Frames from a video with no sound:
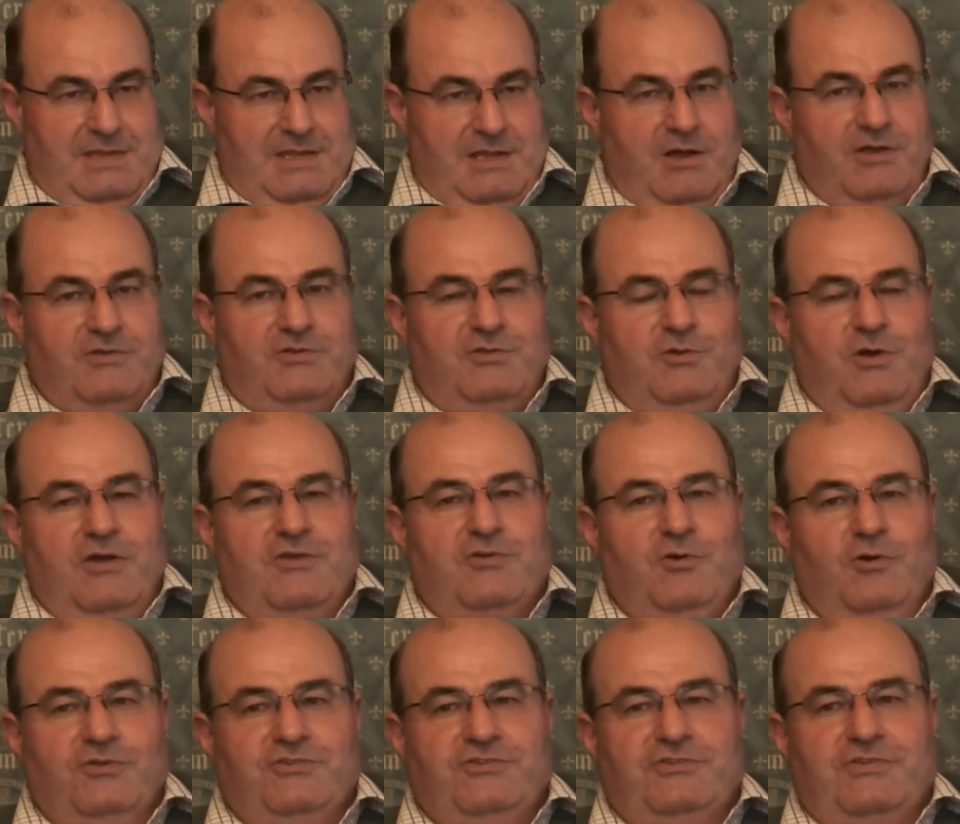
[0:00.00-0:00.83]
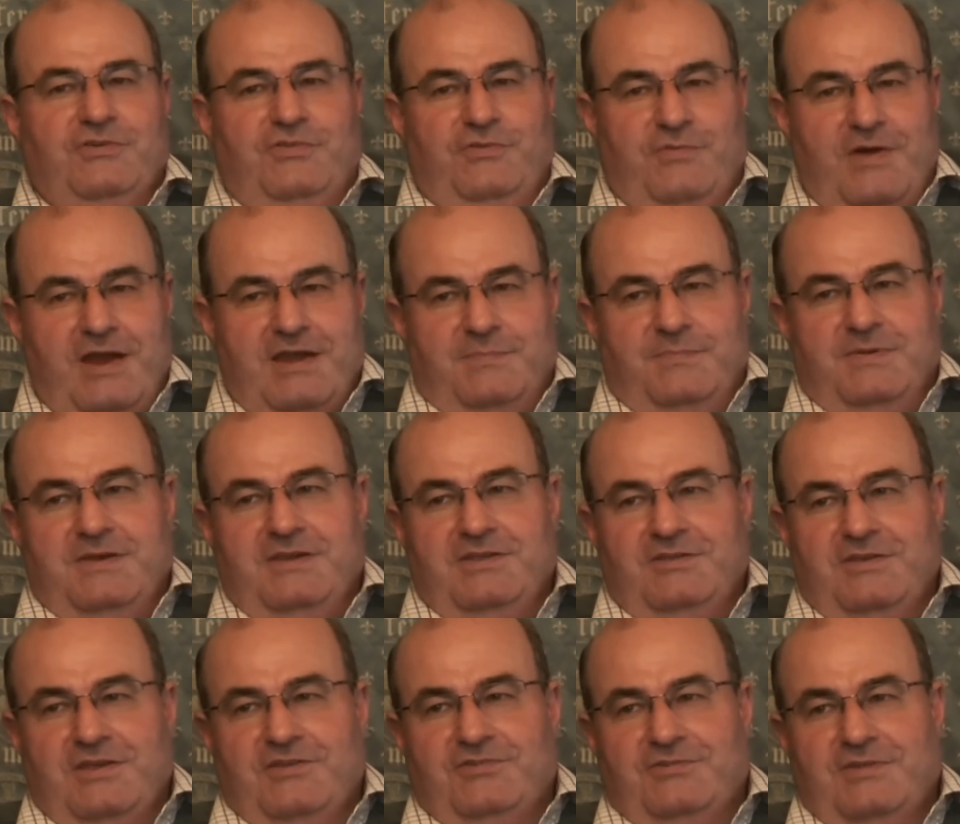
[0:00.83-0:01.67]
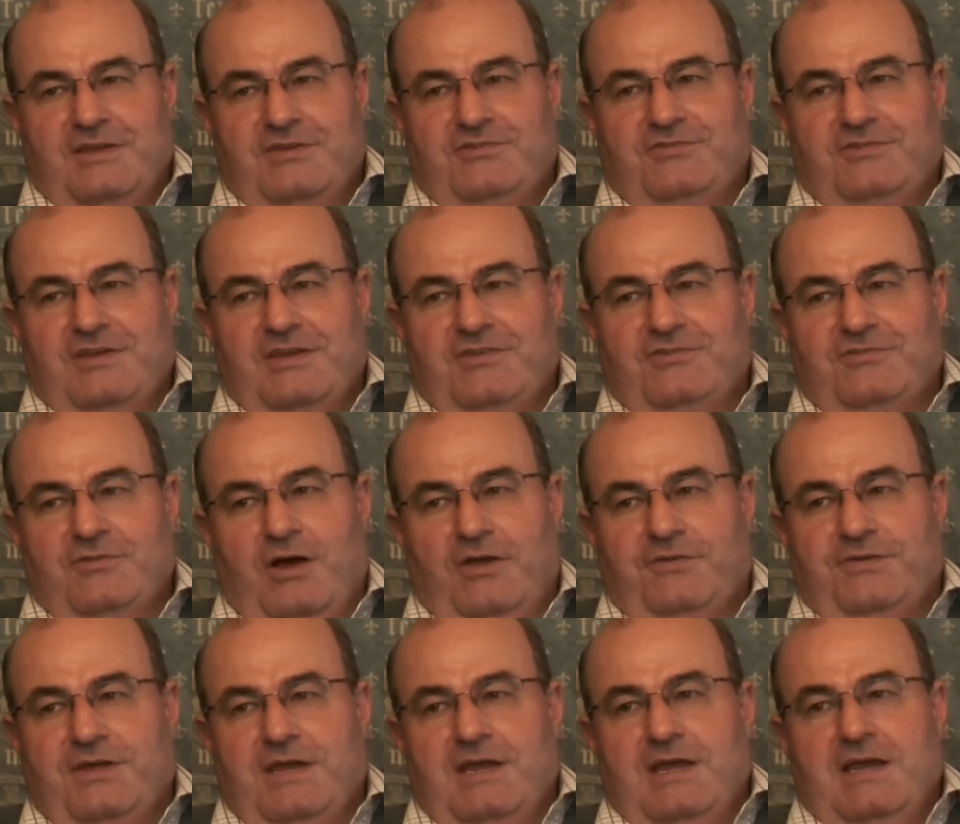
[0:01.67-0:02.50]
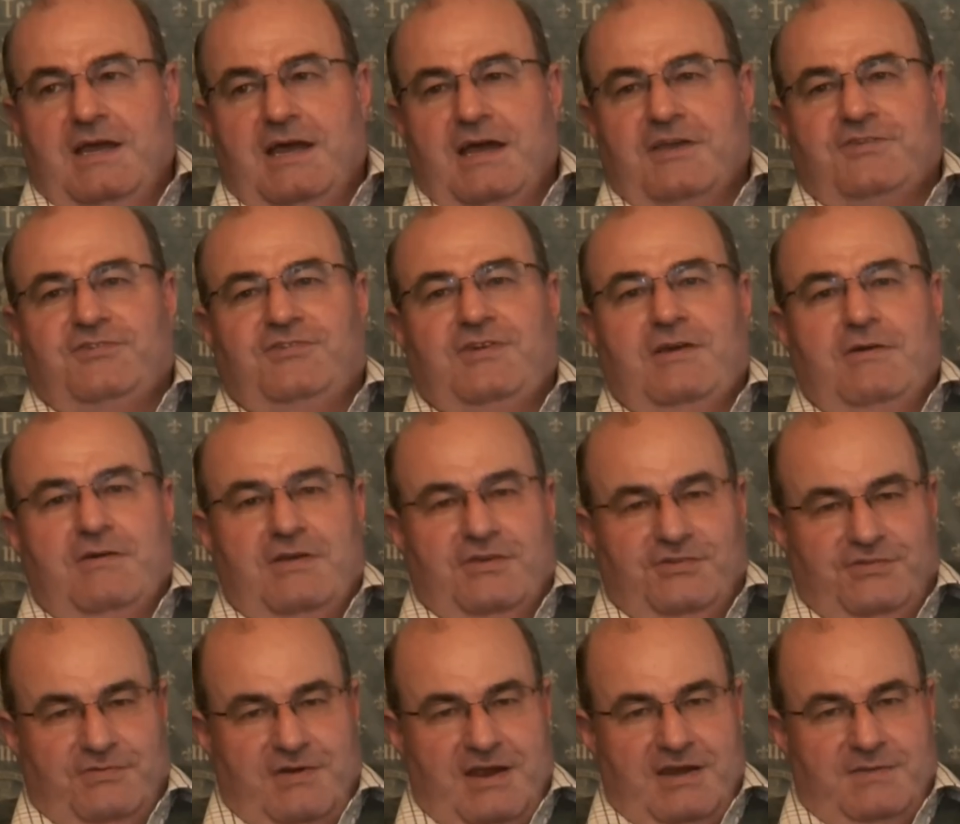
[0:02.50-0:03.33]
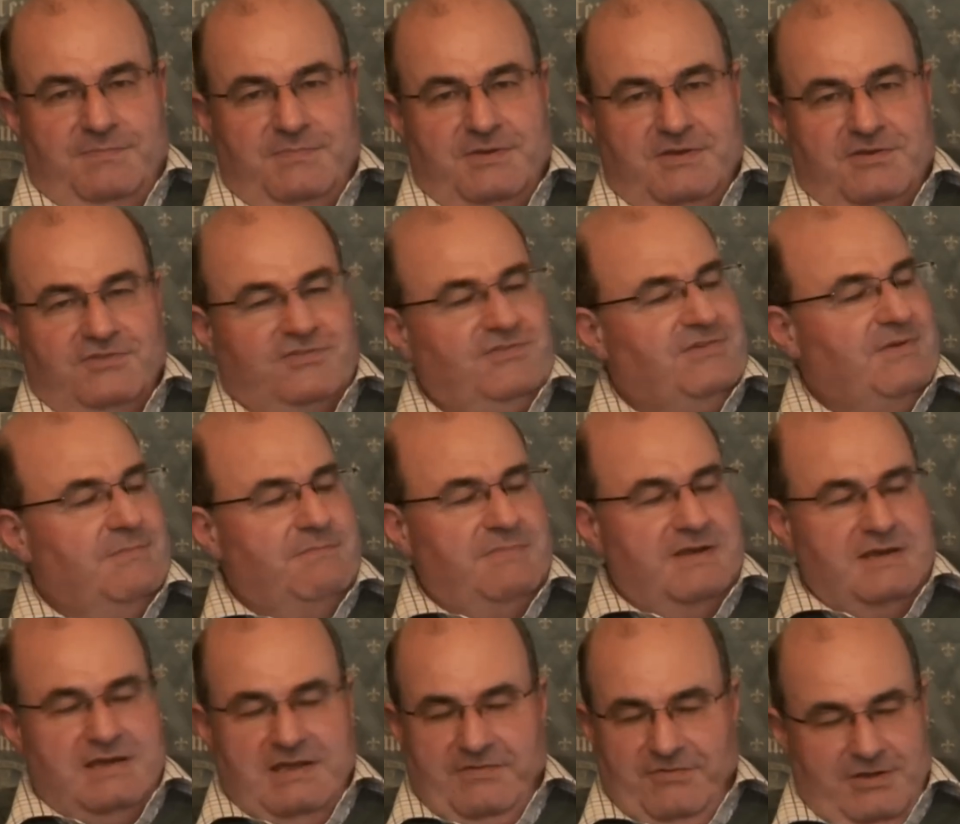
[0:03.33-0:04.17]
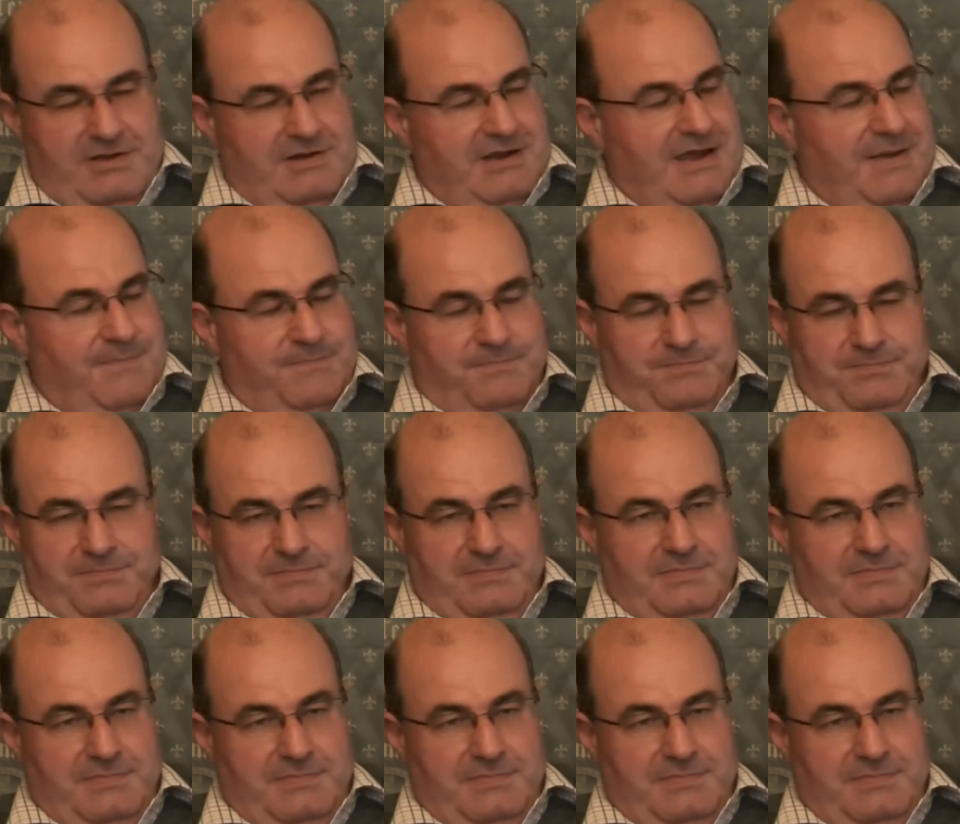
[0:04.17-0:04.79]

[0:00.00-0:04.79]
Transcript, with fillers: Oh, of course it's a threat, but it's not a serious threat because it's simply never going to happen.